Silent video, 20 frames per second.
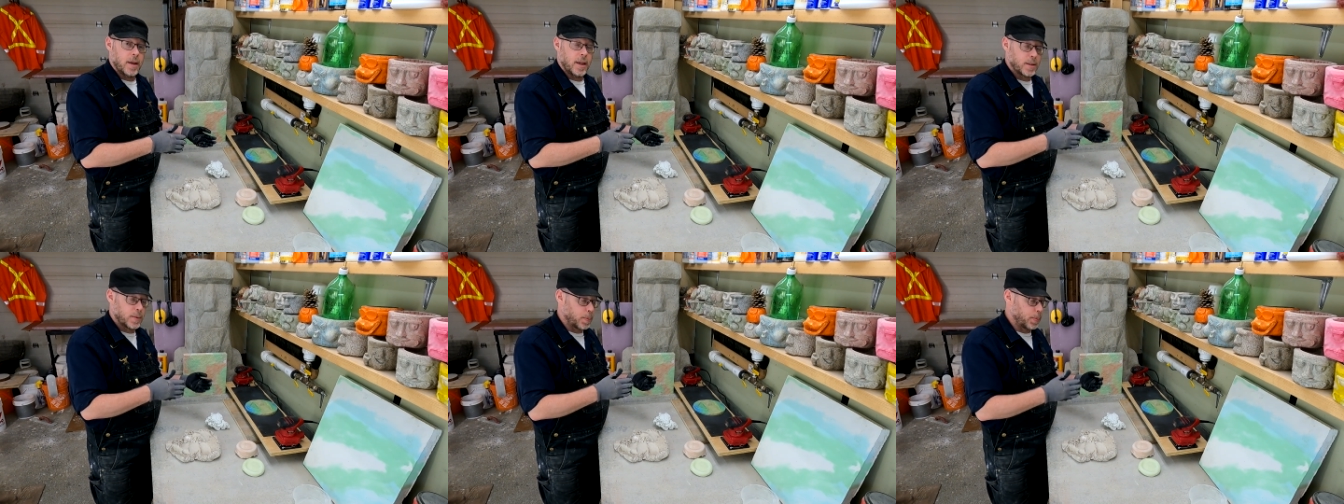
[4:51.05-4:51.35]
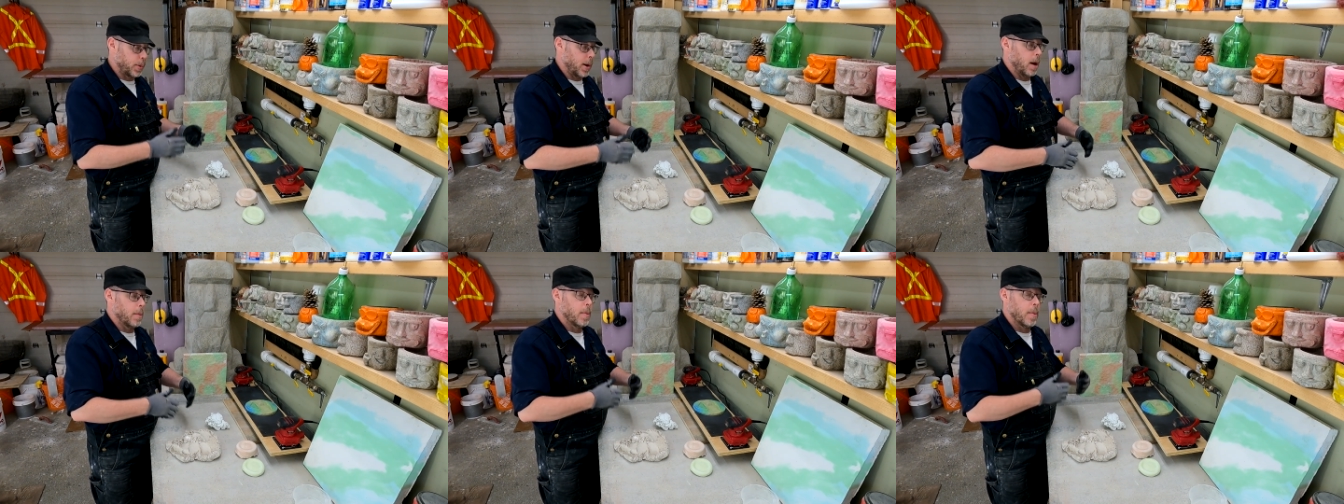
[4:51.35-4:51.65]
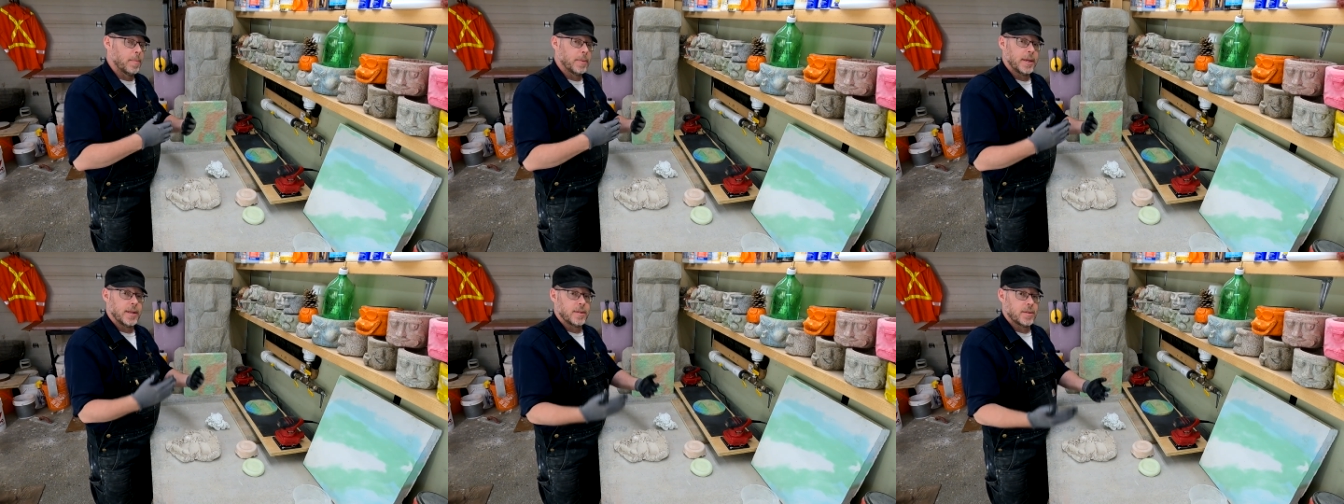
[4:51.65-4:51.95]
is
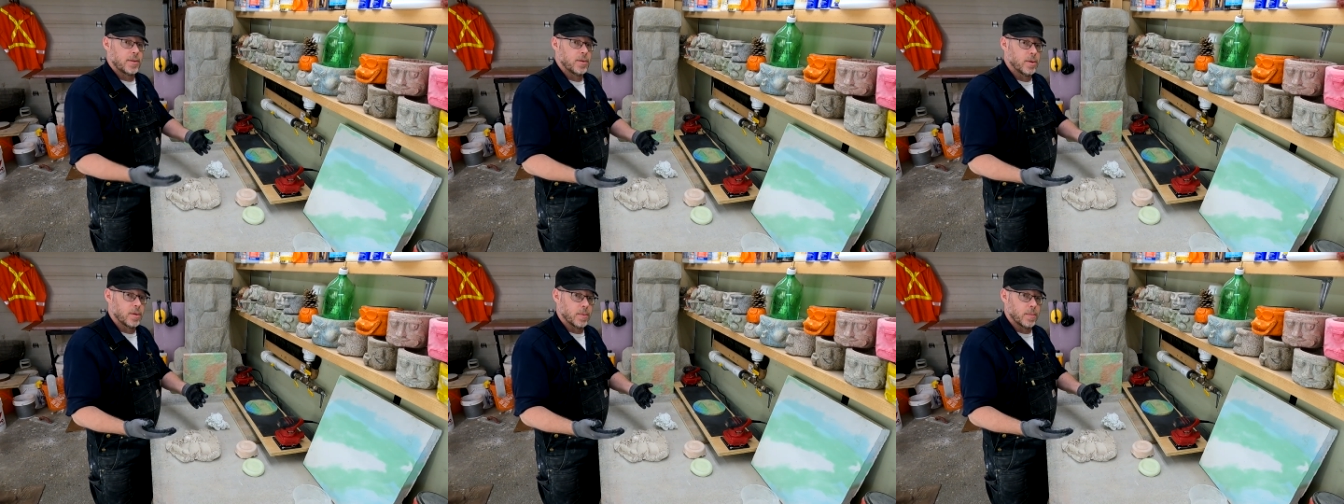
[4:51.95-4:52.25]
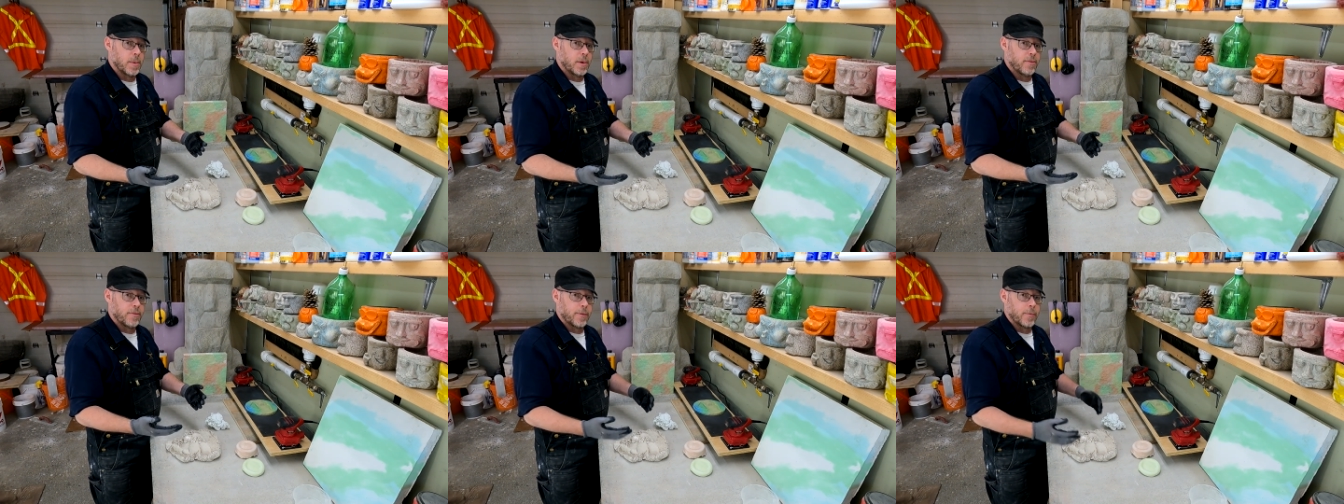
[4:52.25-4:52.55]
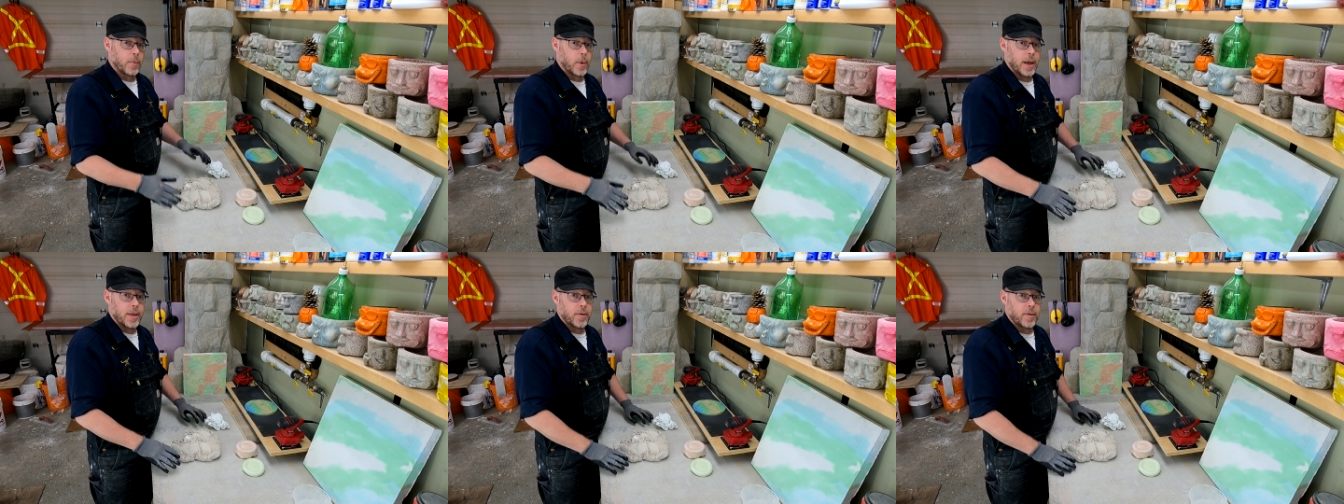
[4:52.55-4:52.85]
probably suitable for
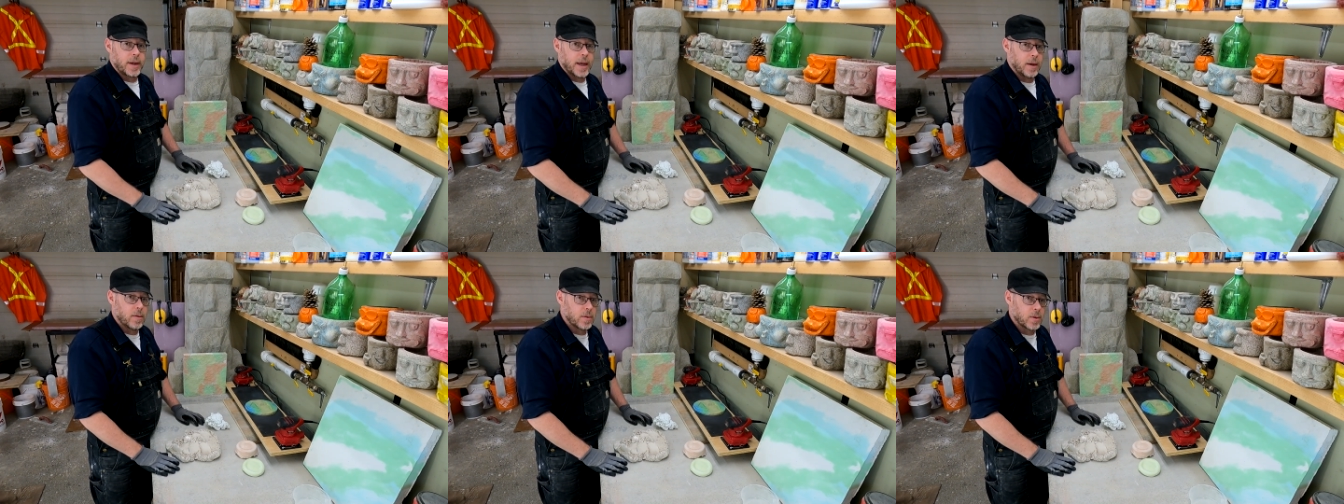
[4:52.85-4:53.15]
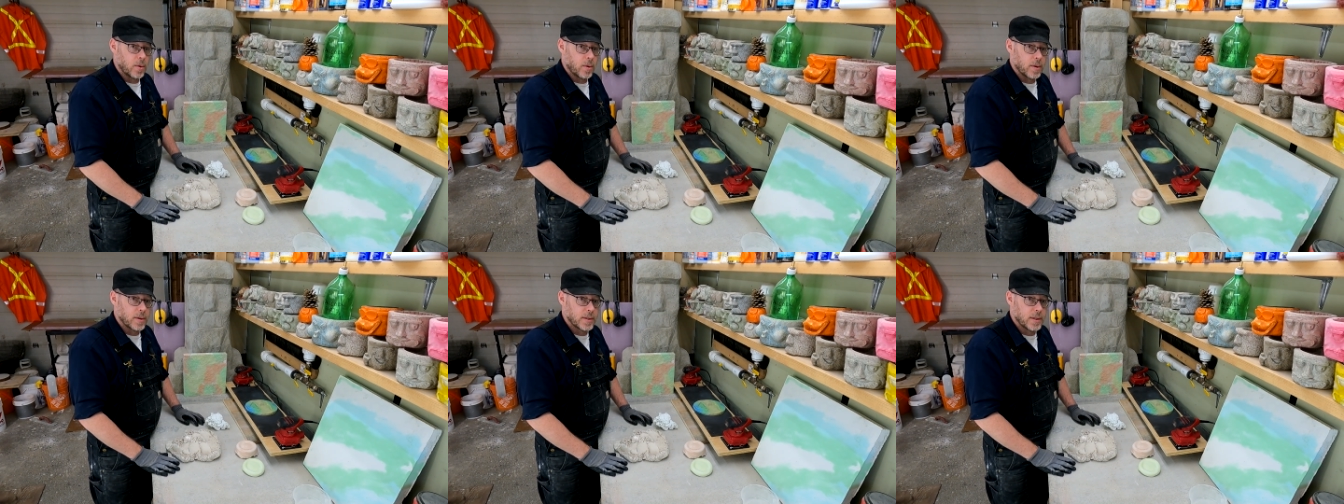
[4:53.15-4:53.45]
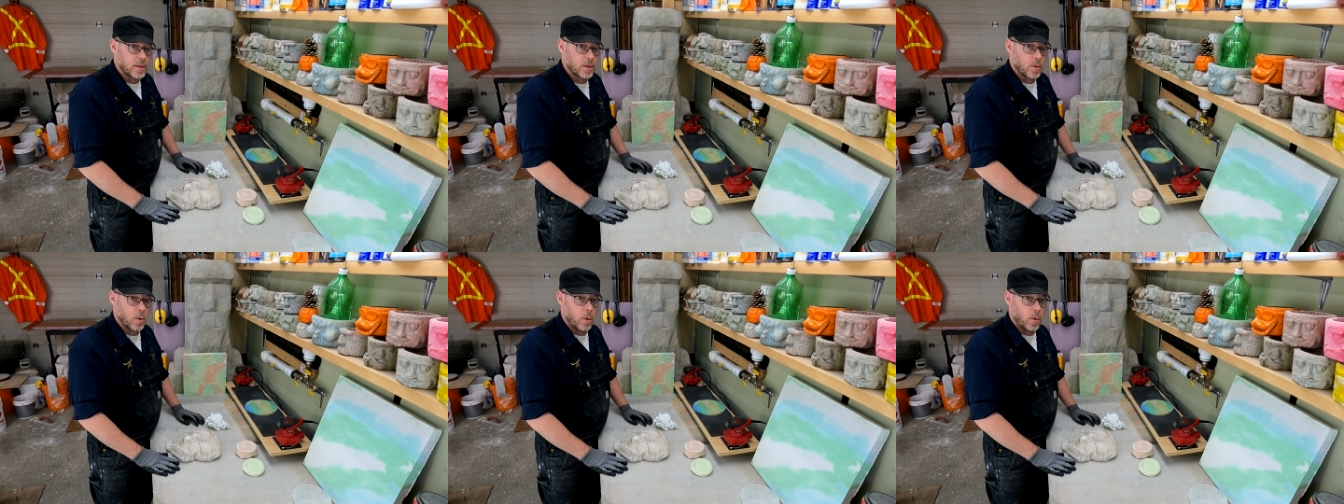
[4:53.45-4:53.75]
weathering outdoors
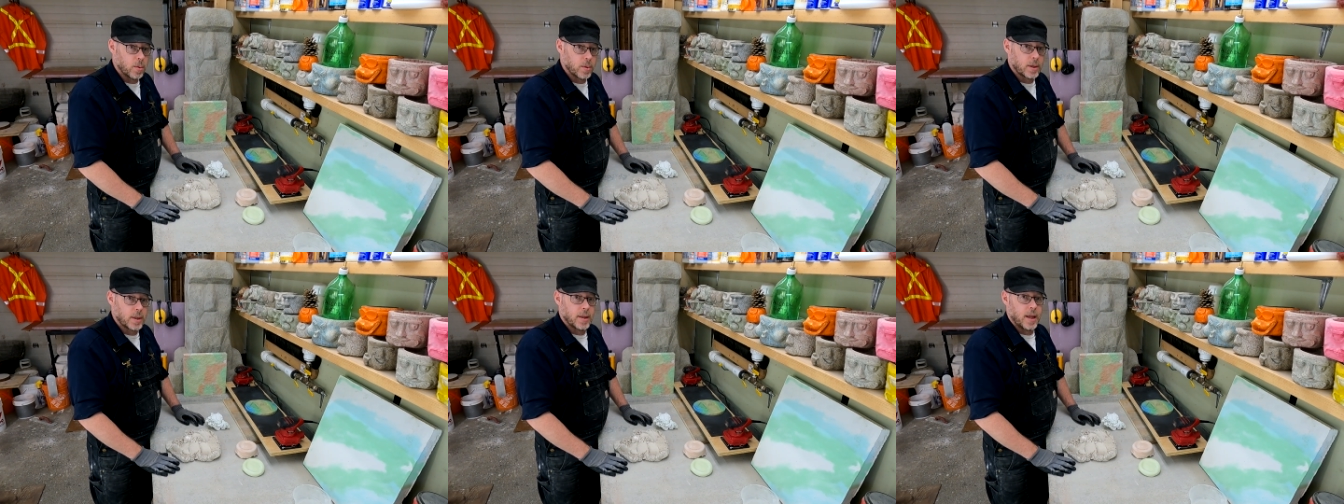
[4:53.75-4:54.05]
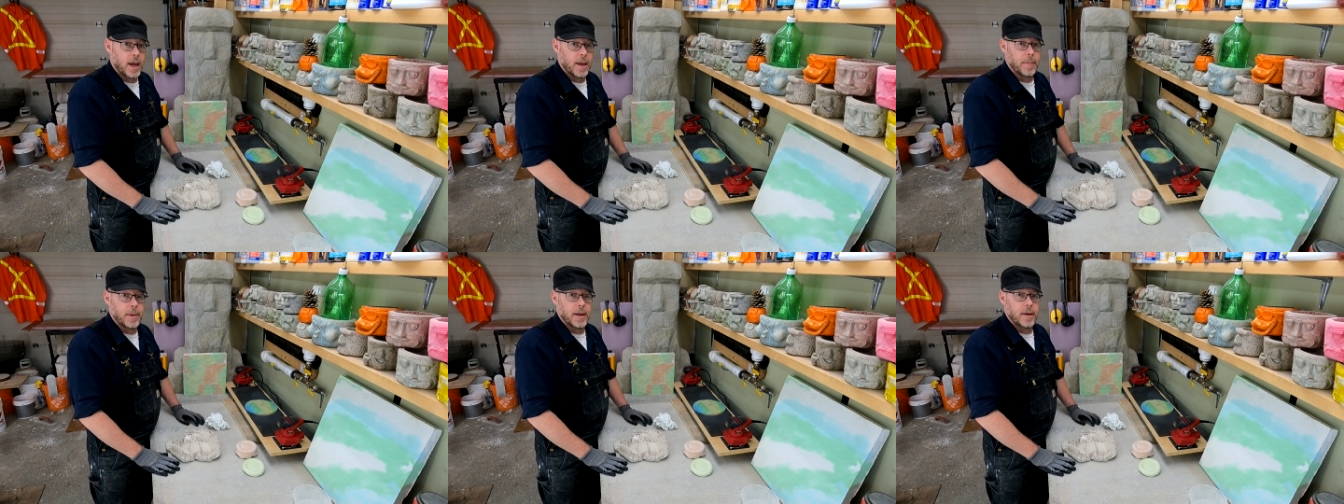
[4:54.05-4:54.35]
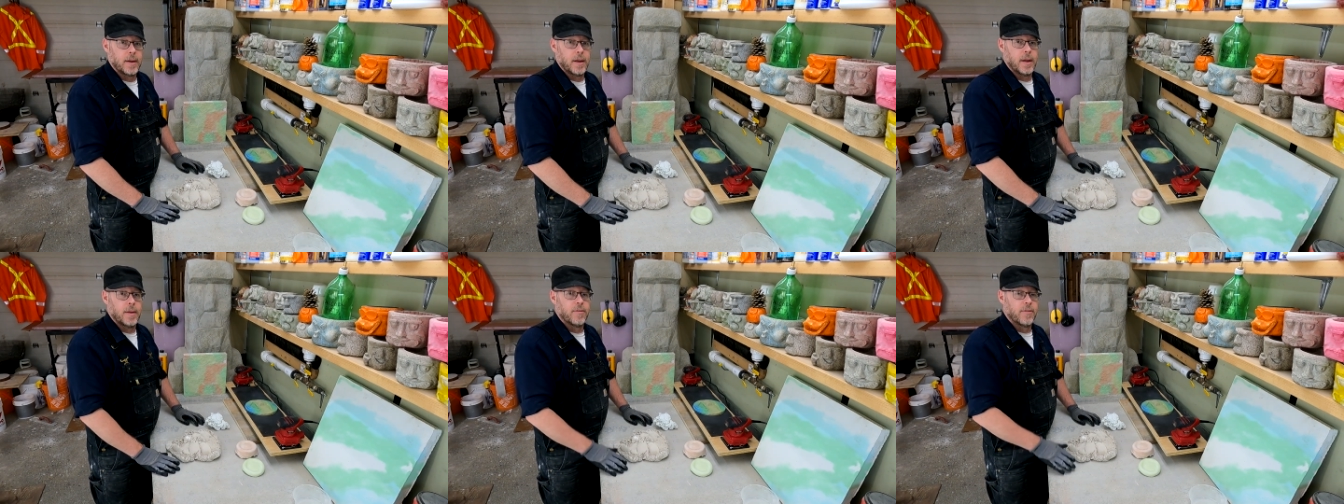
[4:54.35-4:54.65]
in cold
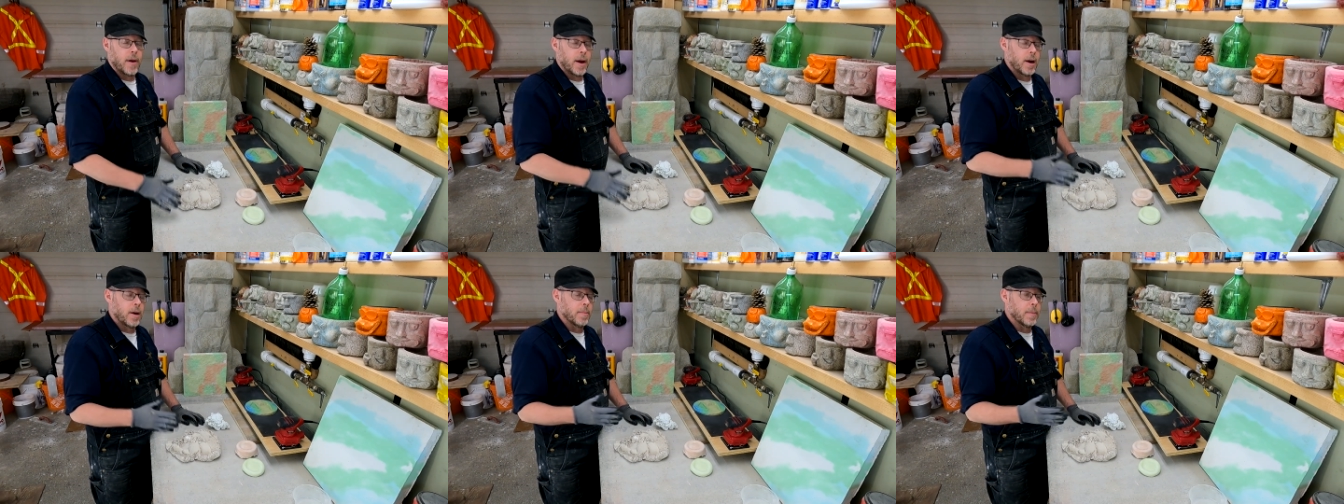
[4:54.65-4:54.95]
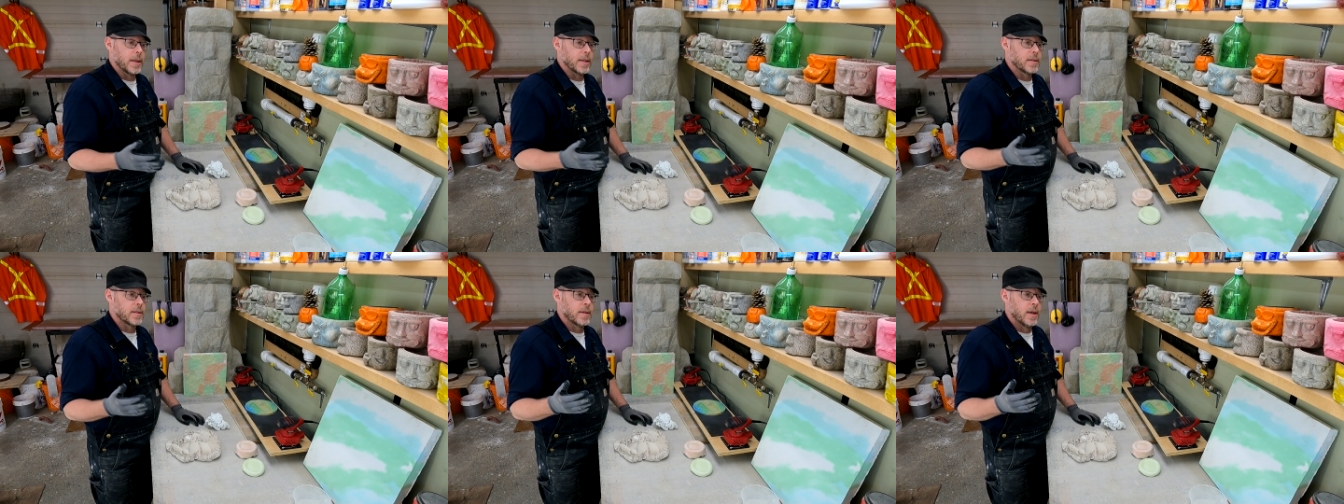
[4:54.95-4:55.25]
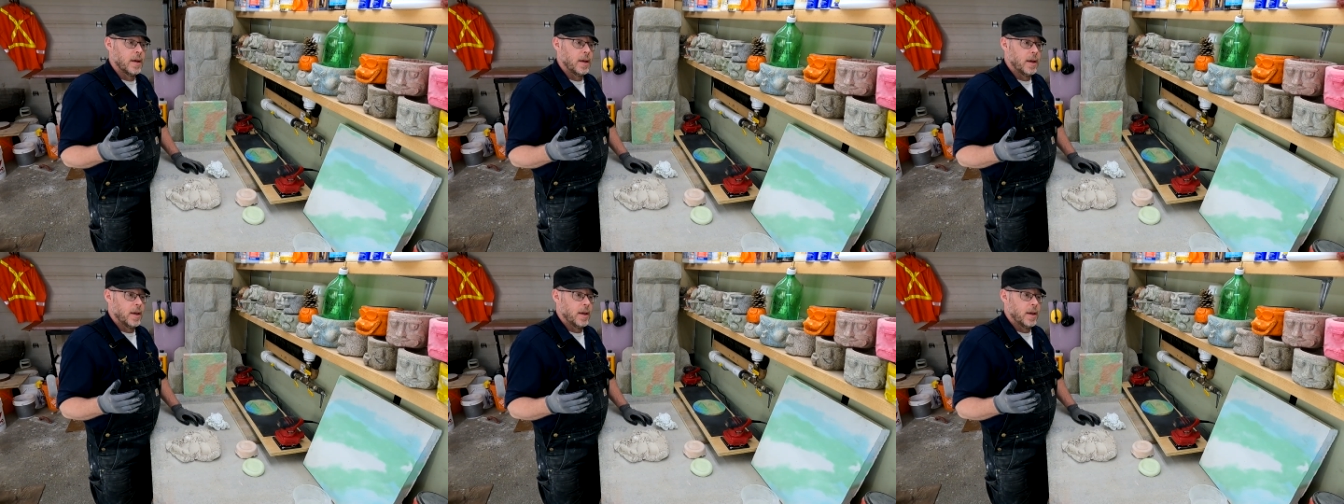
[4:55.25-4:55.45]
climate environments